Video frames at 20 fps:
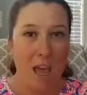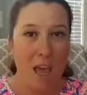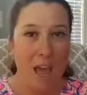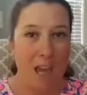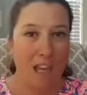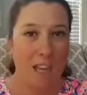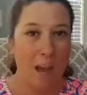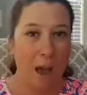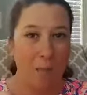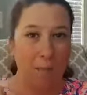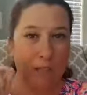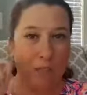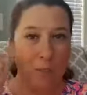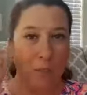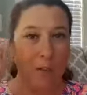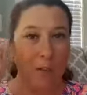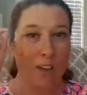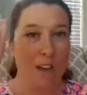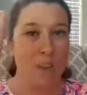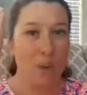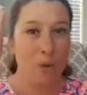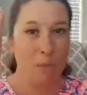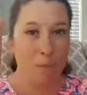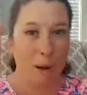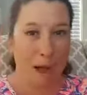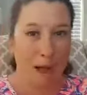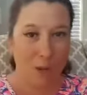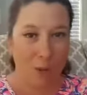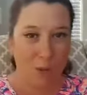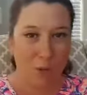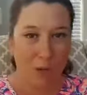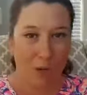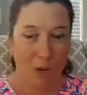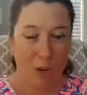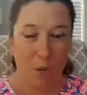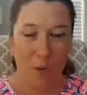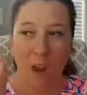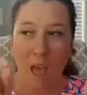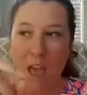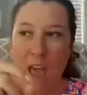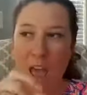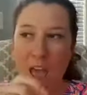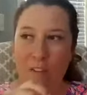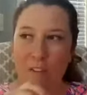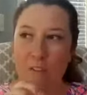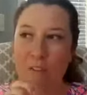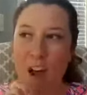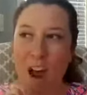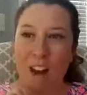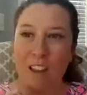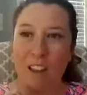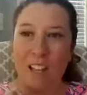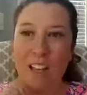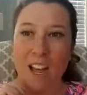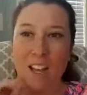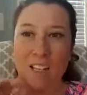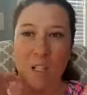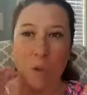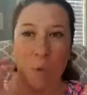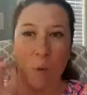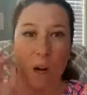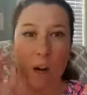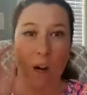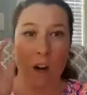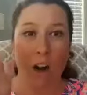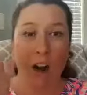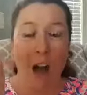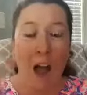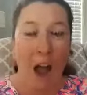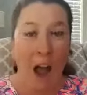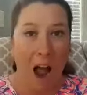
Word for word: and got me to another milestone and finally got to where